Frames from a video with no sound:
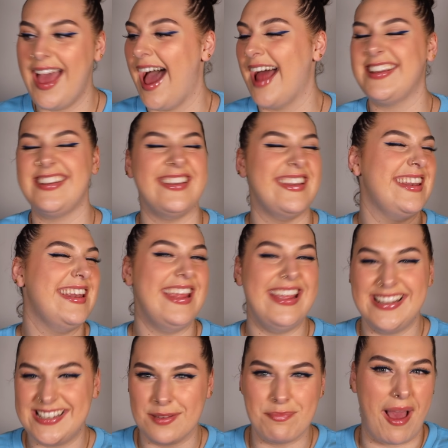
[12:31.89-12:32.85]
I didn't
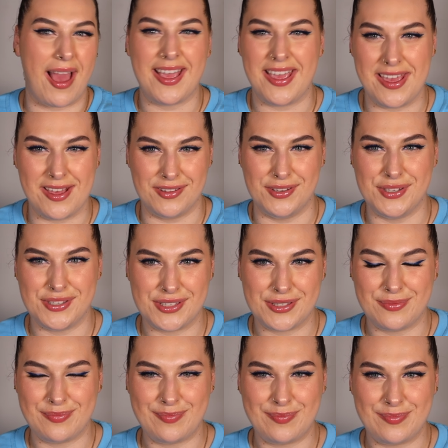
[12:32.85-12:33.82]
need to buy
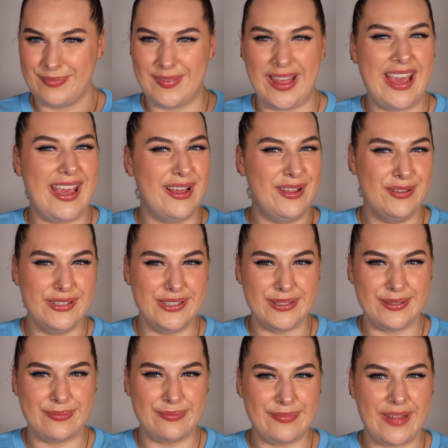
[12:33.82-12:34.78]
heels
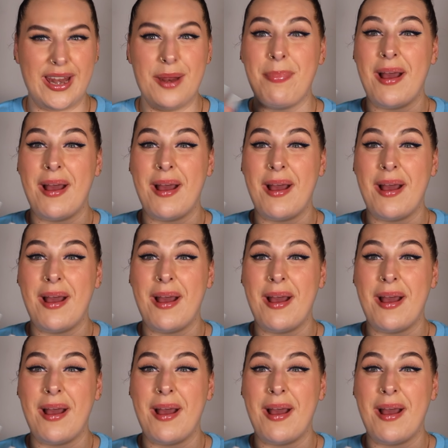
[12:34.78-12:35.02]
in